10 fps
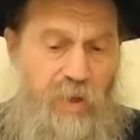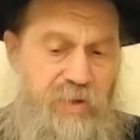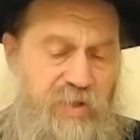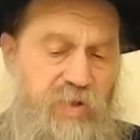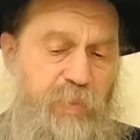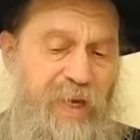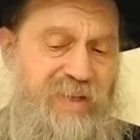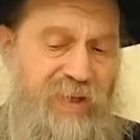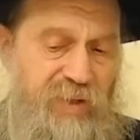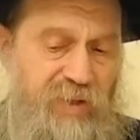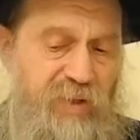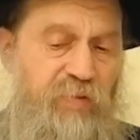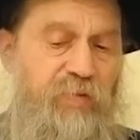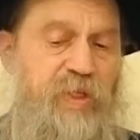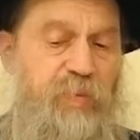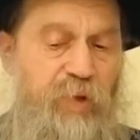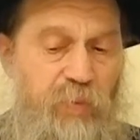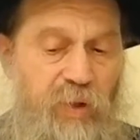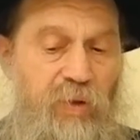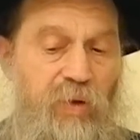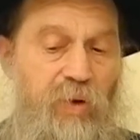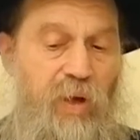This is basically the difference between